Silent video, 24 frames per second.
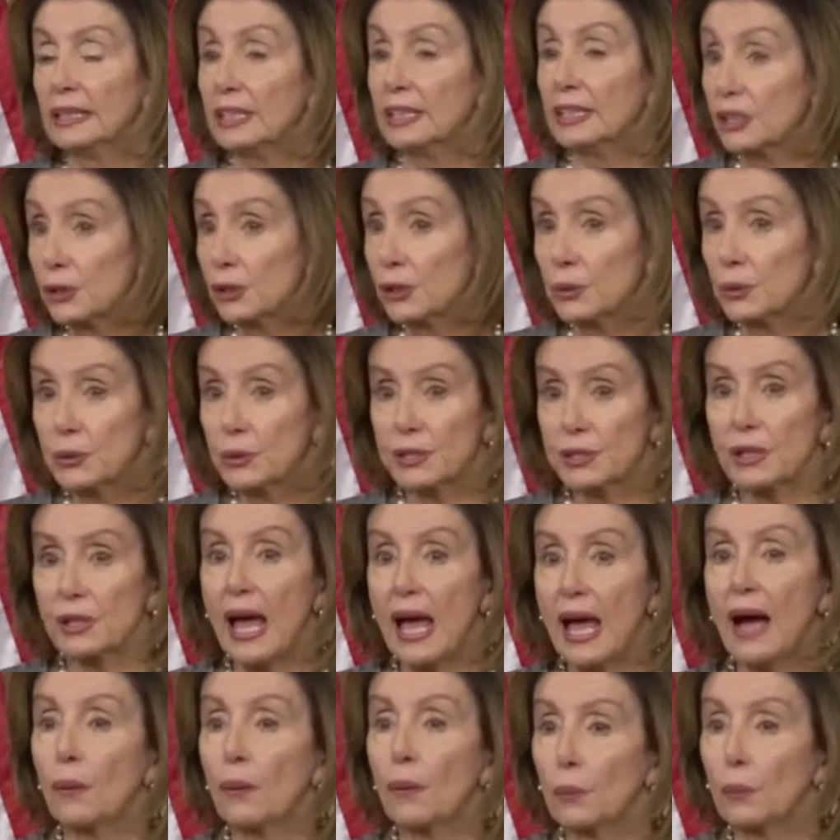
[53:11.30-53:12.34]
issues and
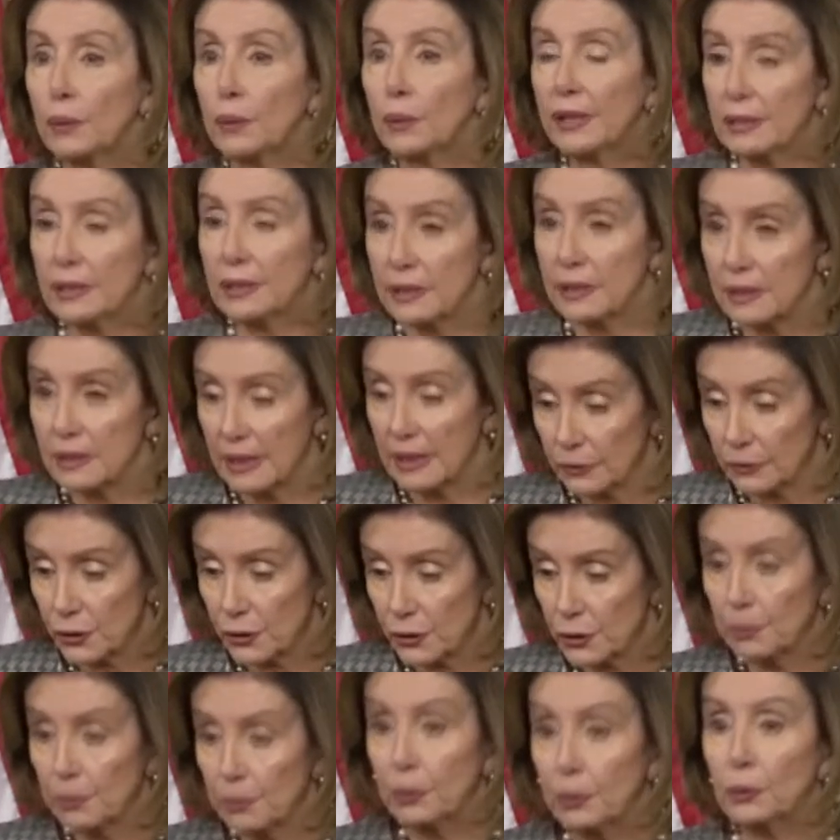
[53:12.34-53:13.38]
how we
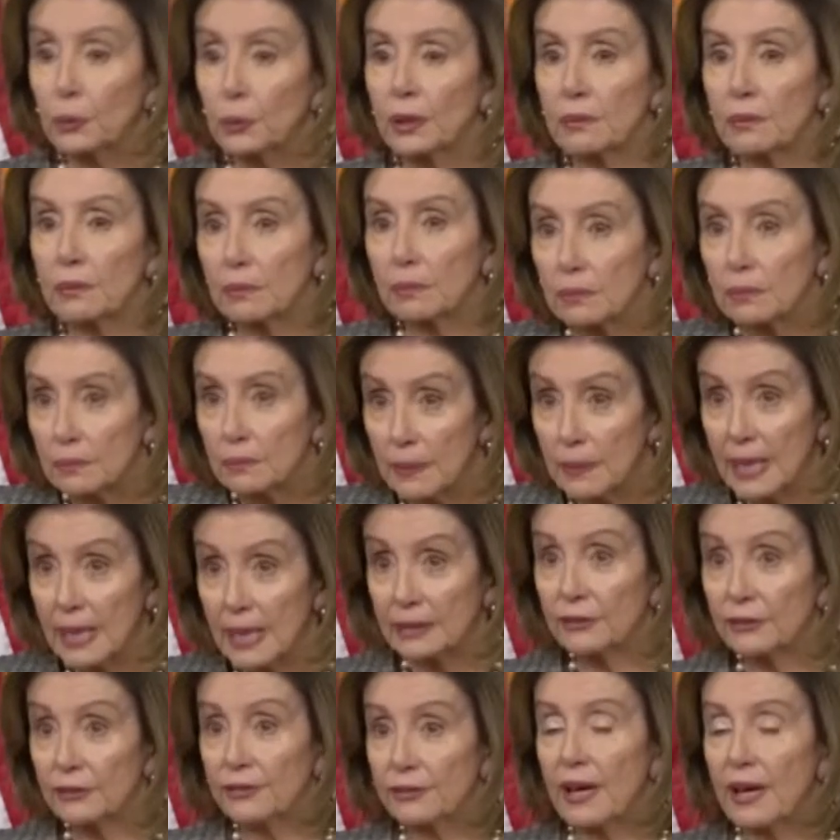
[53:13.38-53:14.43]
support
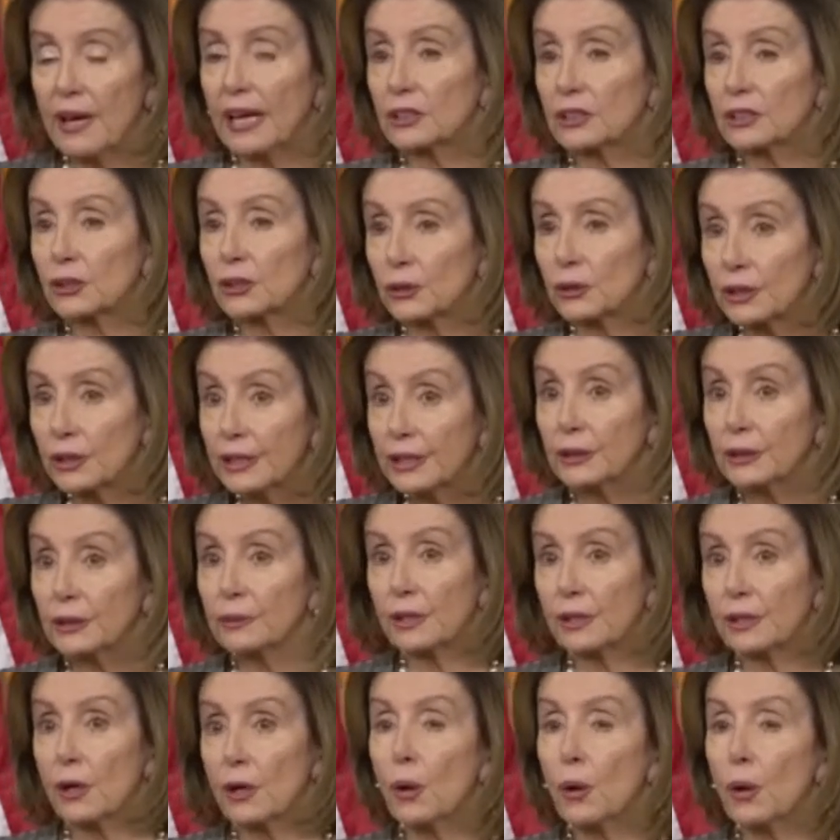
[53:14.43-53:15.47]
manufacture
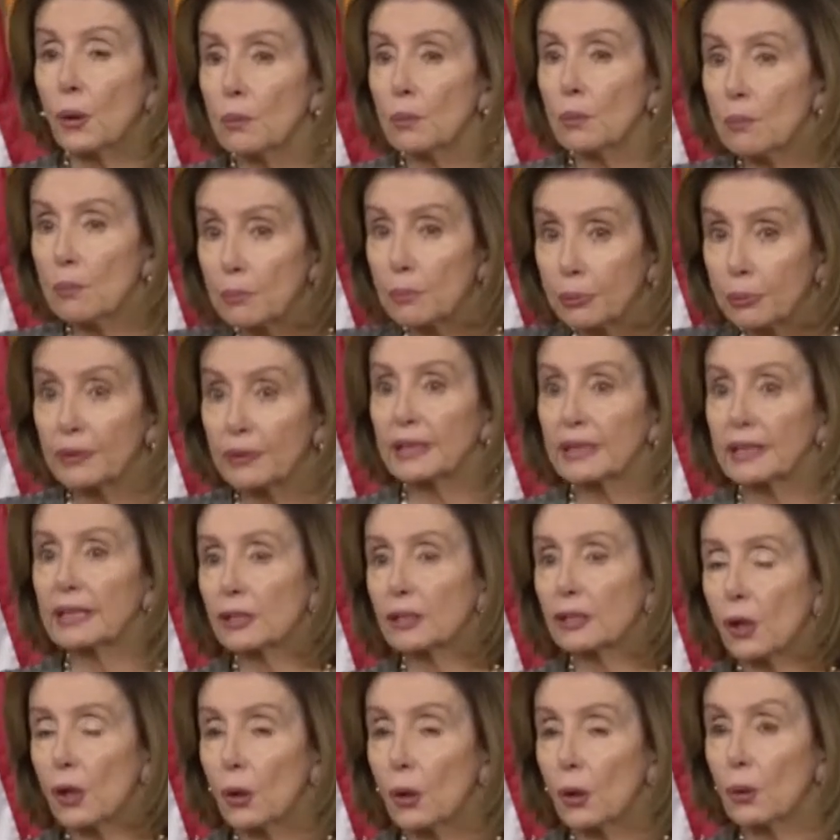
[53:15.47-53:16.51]
here at home, bring
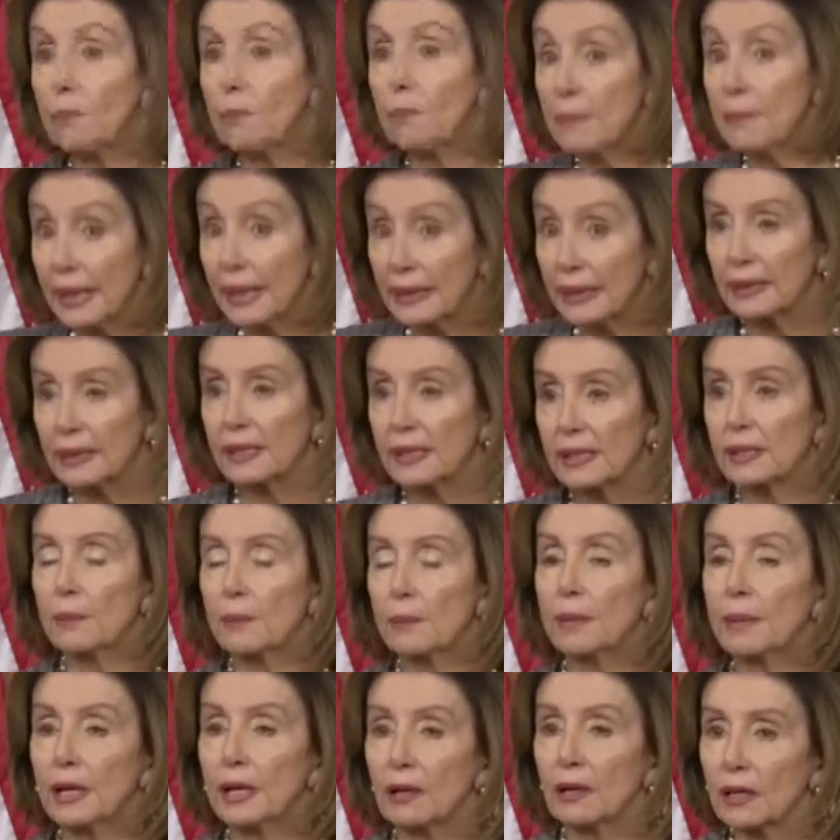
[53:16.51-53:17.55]
it home, make it in
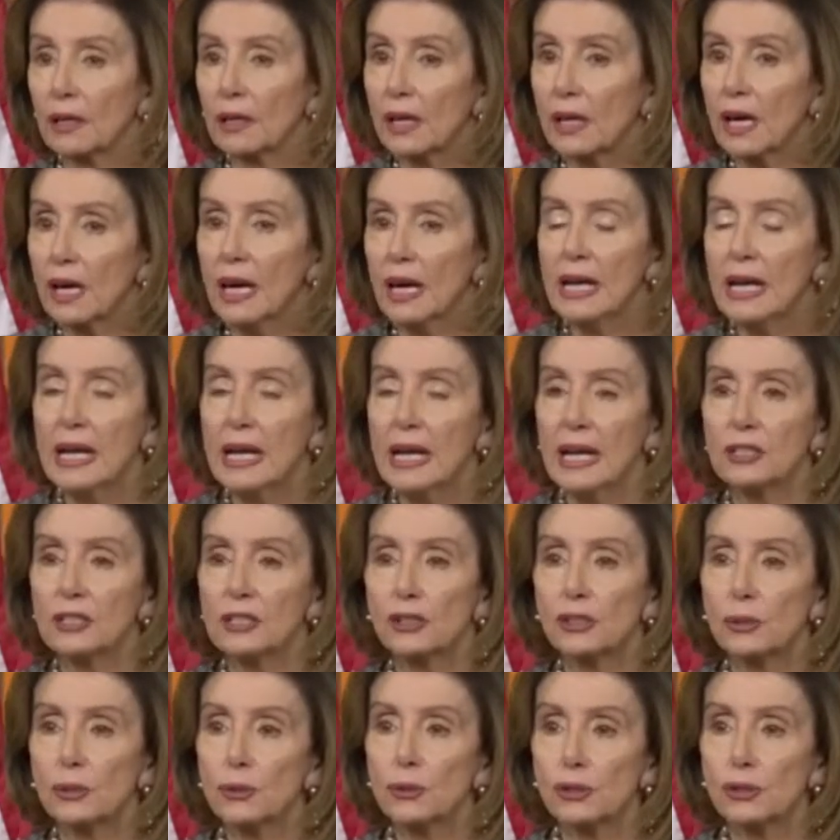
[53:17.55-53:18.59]
America,
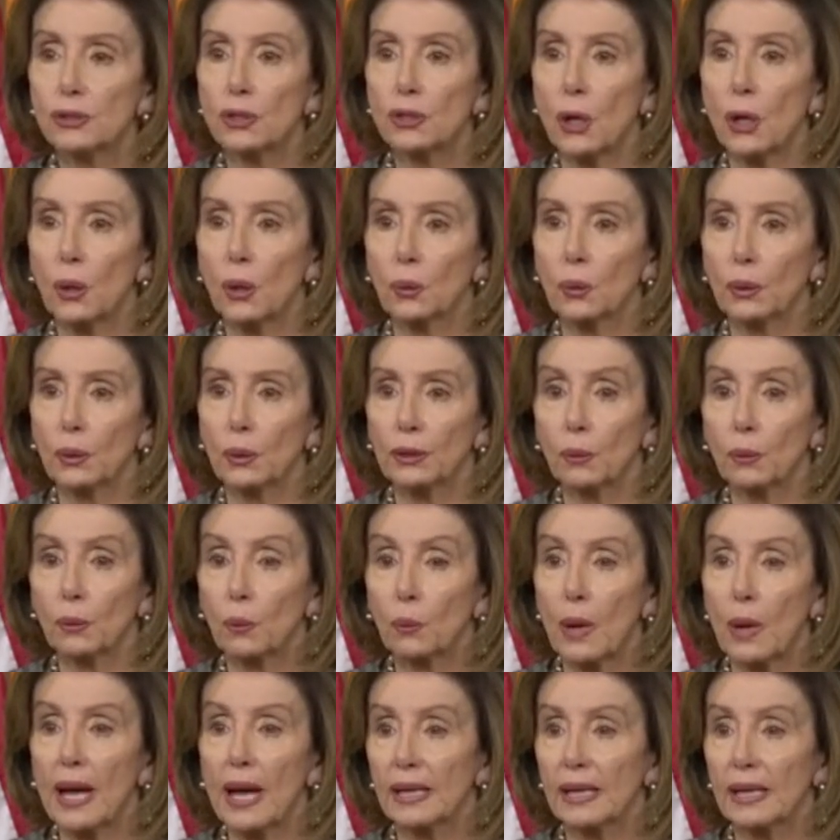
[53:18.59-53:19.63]
and do so in a
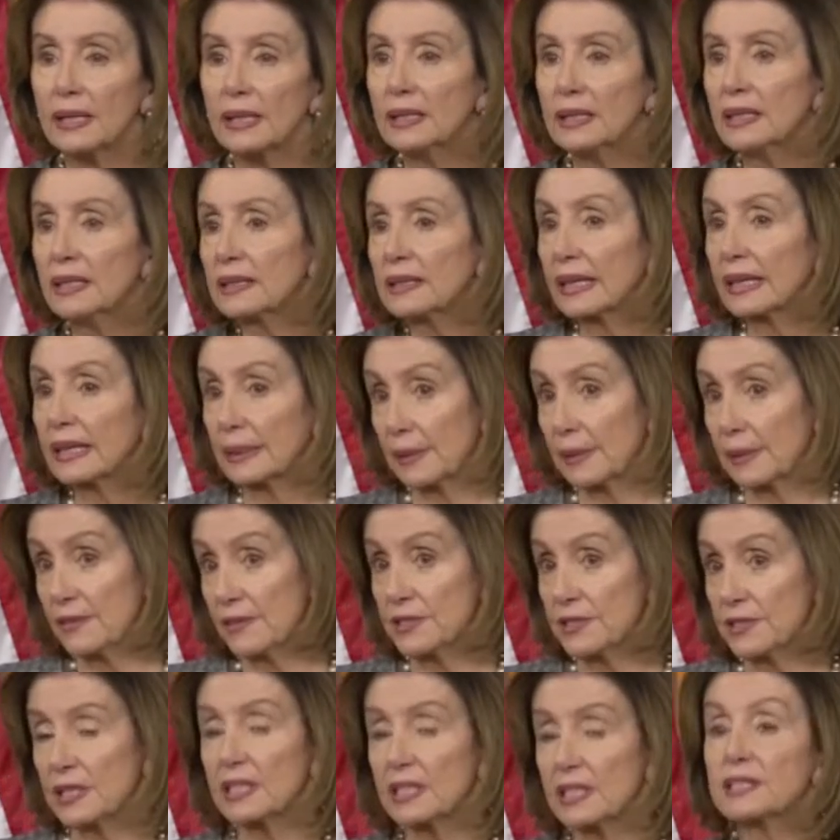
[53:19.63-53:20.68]
way that
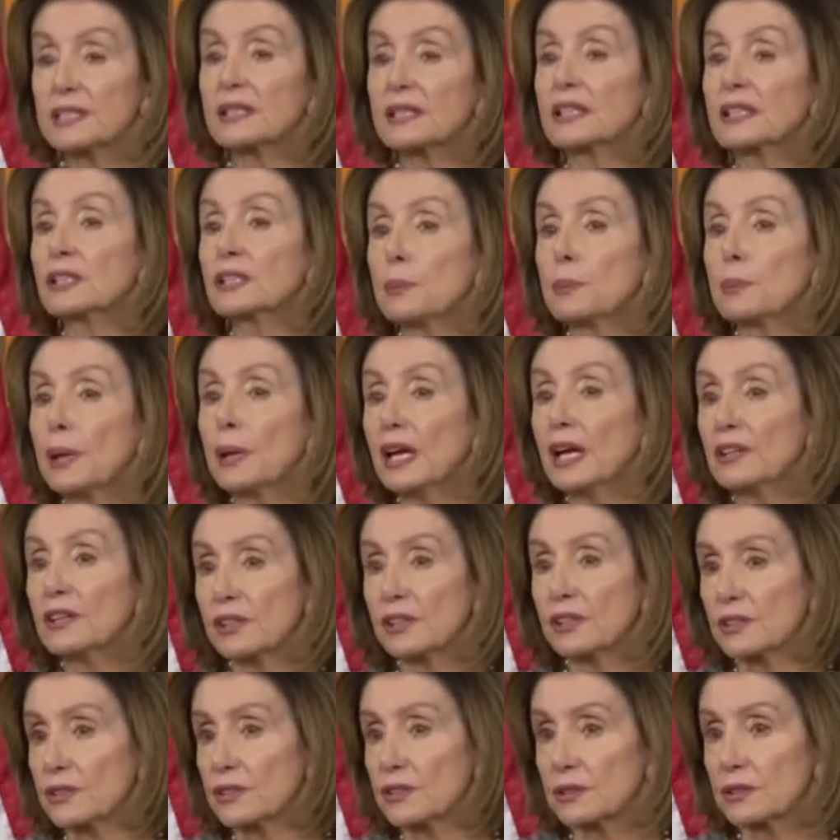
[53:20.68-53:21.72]
gives us
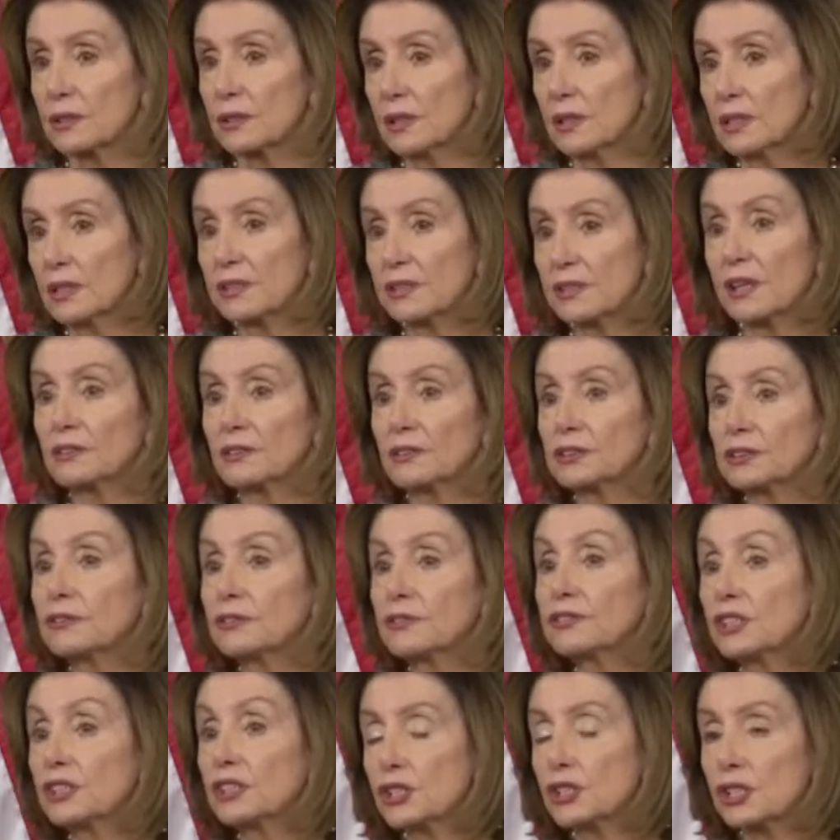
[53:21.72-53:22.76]
independence,
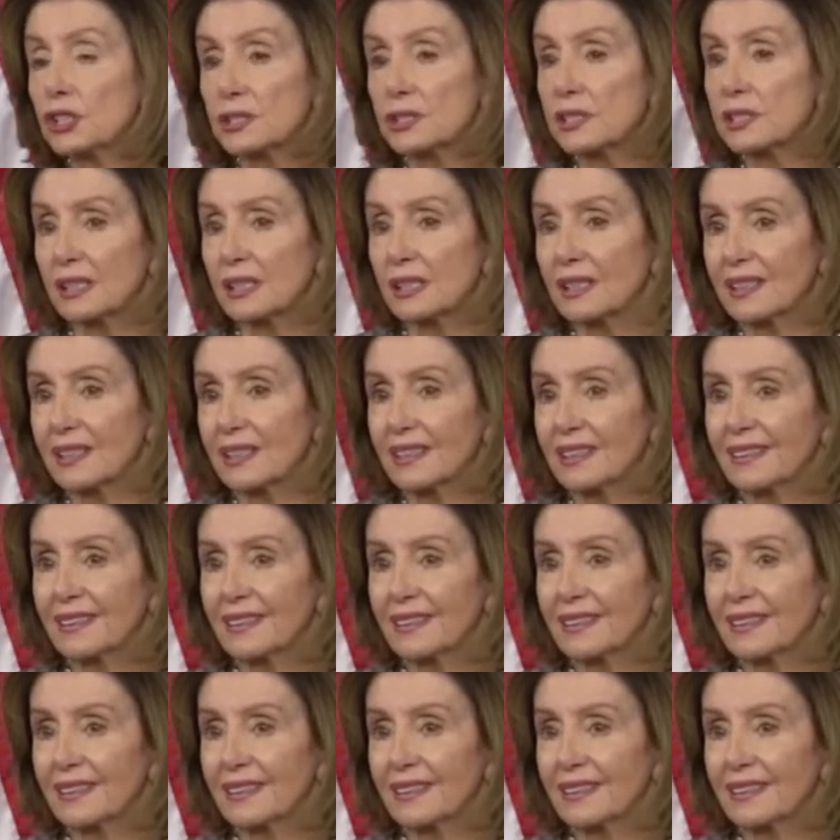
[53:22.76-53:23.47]
self-sufficiency